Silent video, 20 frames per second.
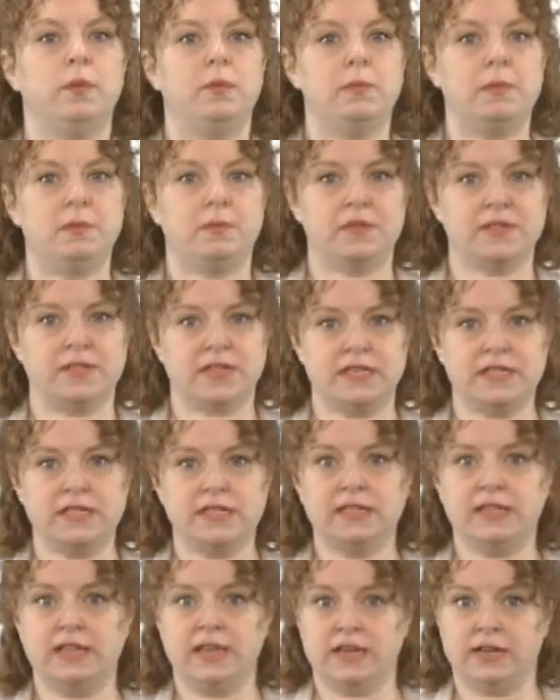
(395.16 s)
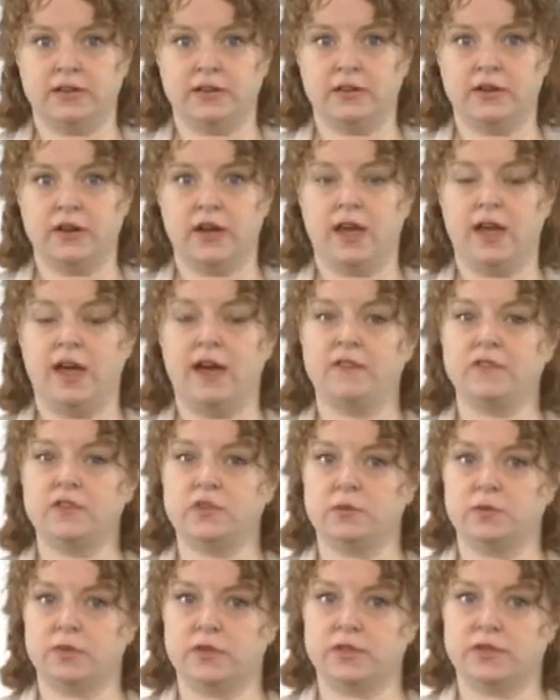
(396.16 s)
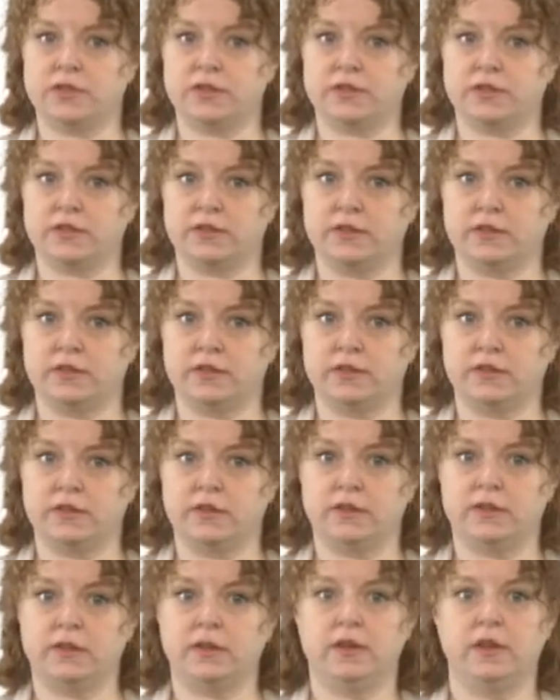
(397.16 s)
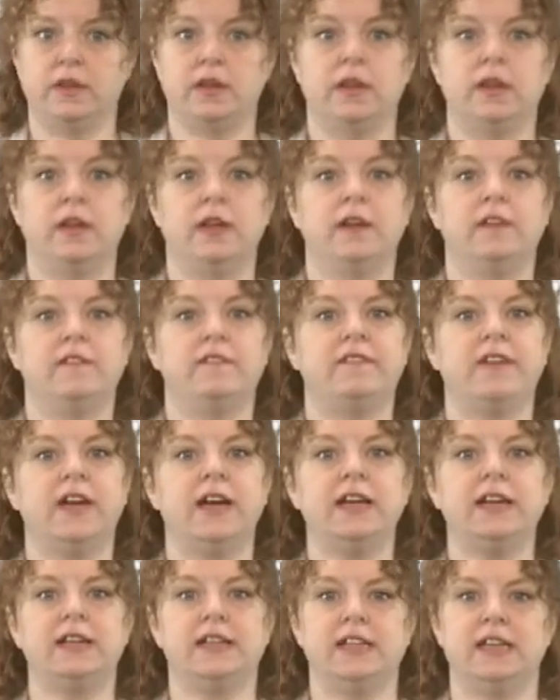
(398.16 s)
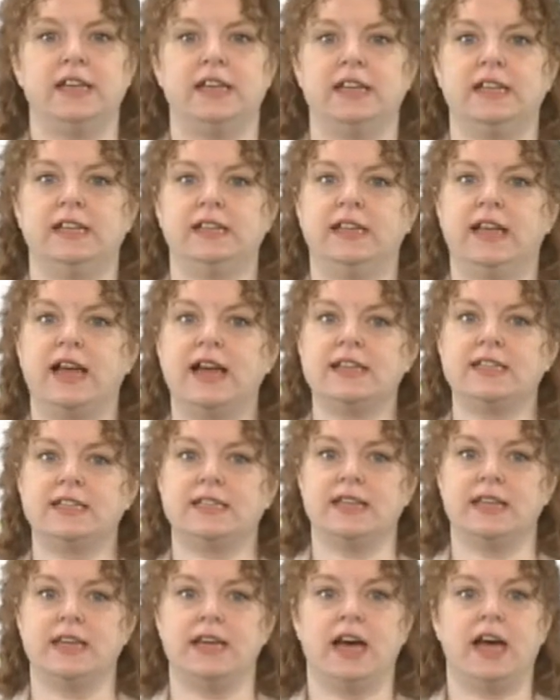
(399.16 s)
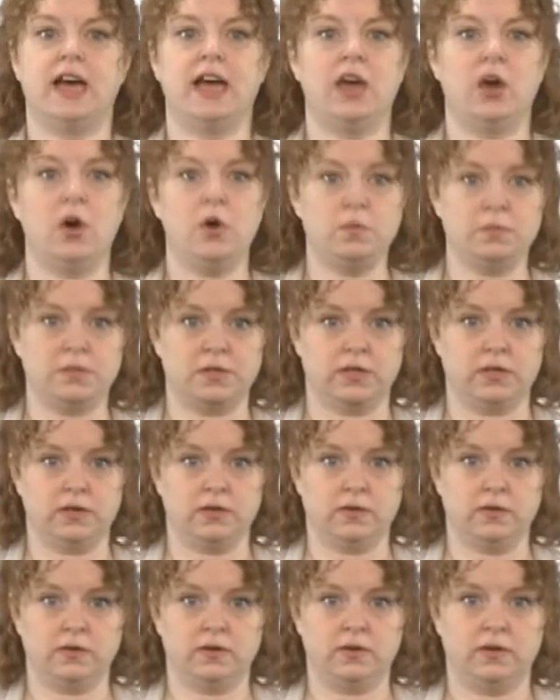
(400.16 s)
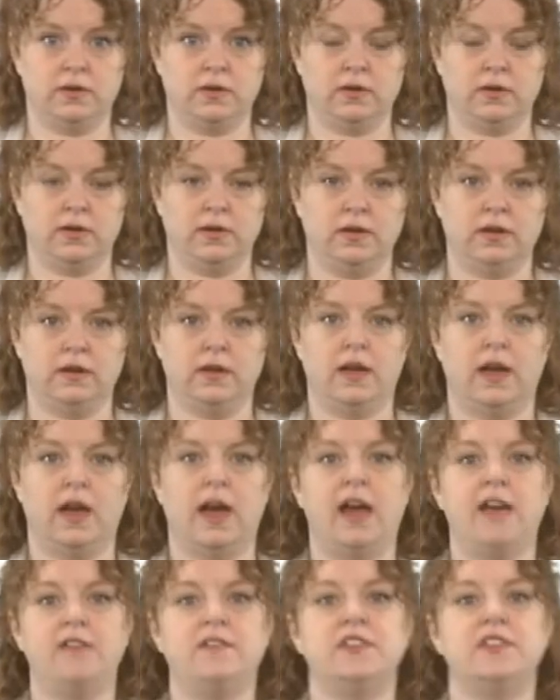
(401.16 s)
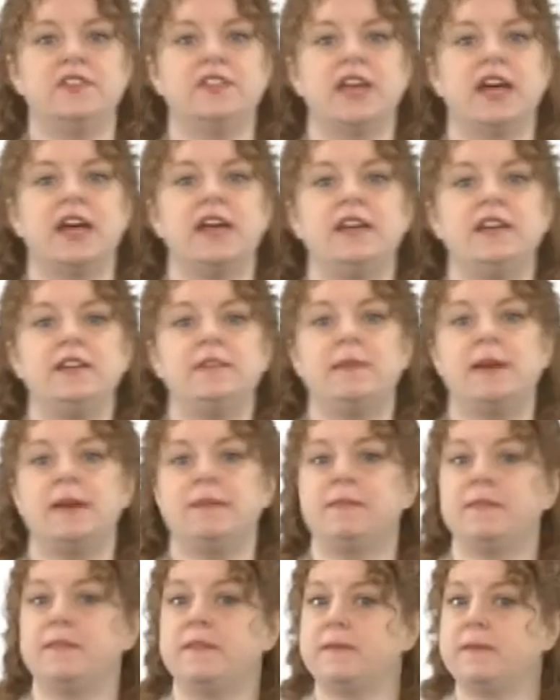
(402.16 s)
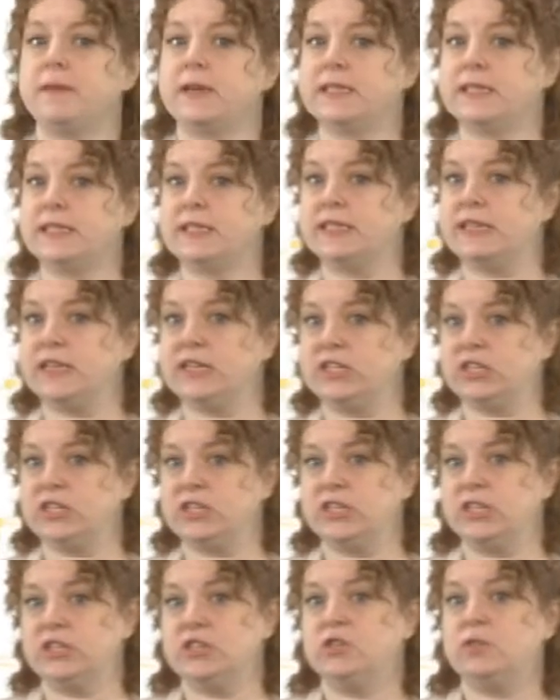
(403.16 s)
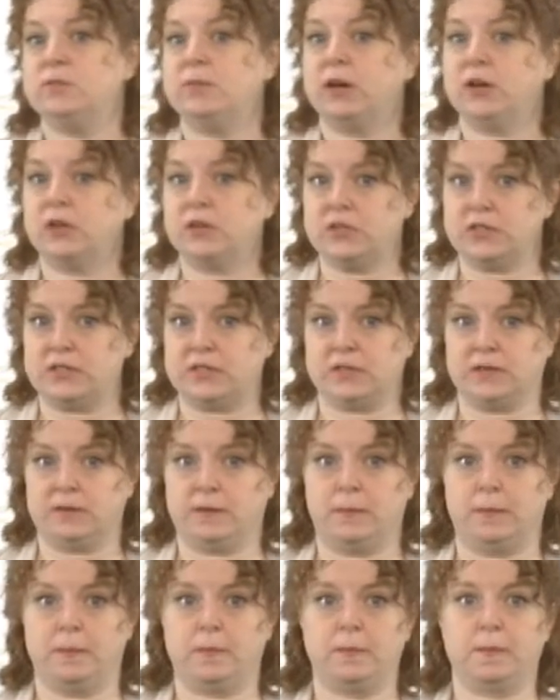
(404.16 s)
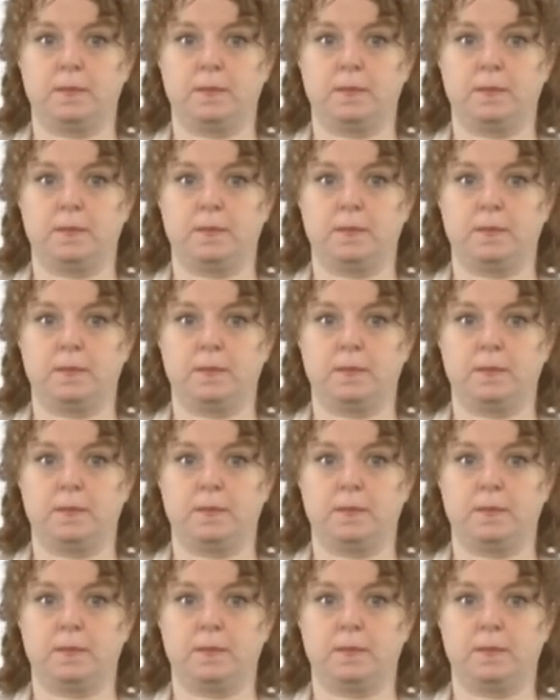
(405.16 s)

Will be presented later, afterwards. Finally, lastly, I hope to. I've divided my presentation into parts.